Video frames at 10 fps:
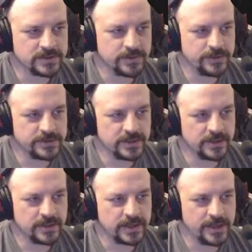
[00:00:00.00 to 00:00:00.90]
So it puts in
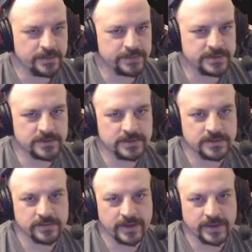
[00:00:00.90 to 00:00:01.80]
like
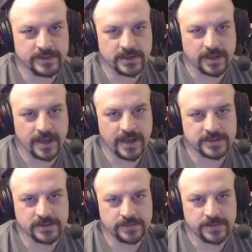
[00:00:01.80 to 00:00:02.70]
hips, right? It's like
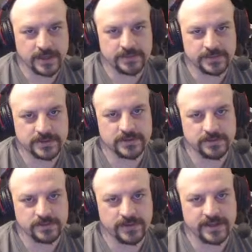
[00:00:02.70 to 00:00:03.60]
ASIMP
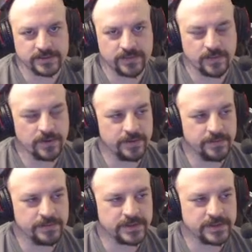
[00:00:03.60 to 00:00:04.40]
hips transform.